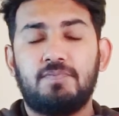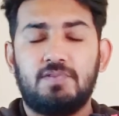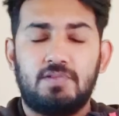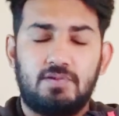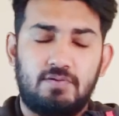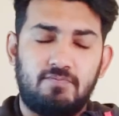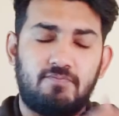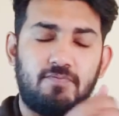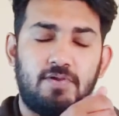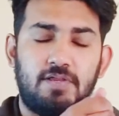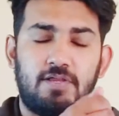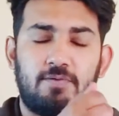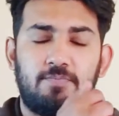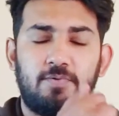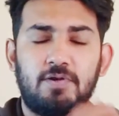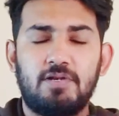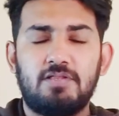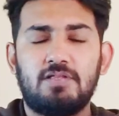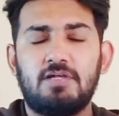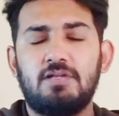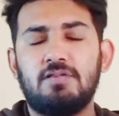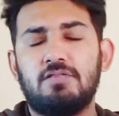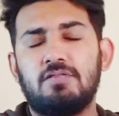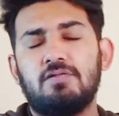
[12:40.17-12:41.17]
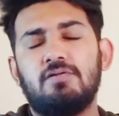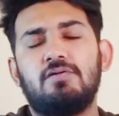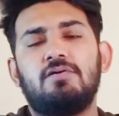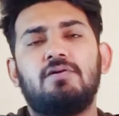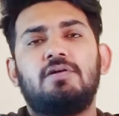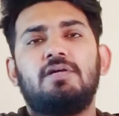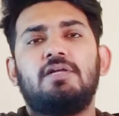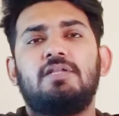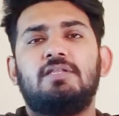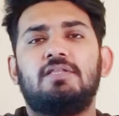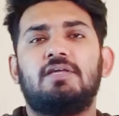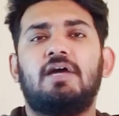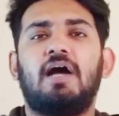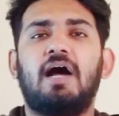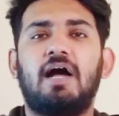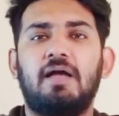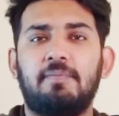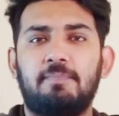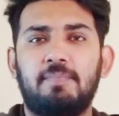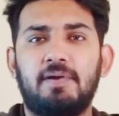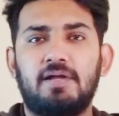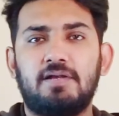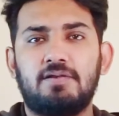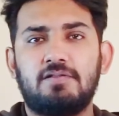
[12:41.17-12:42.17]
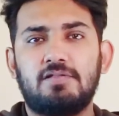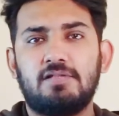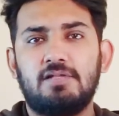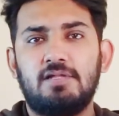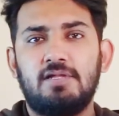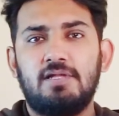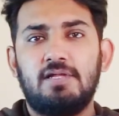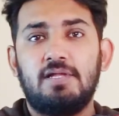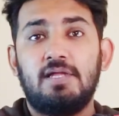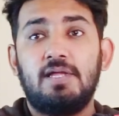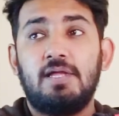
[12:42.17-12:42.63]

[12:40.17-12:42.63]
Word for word: the fingerprint sensor and the iPads.